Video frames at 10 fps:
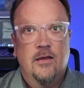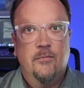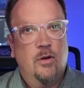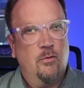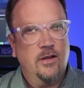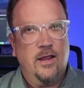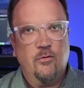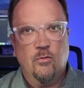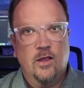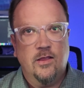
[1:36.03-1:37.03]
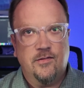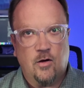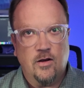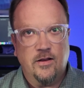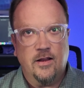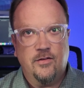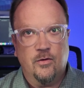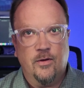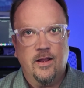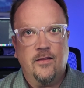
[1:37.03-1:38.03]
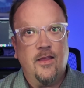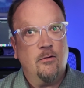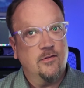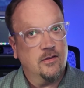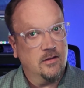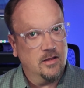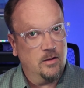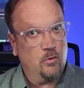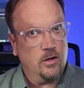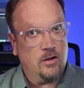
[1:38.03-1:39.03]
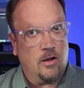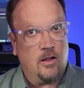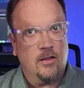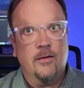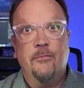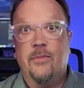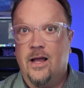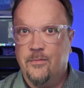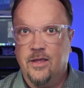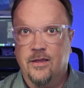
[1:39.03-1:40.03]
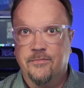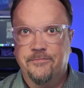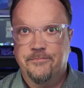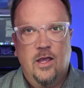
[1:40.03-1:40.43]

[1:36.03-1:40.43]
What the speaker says: but we never really started into it, and that was a deliberate call by me.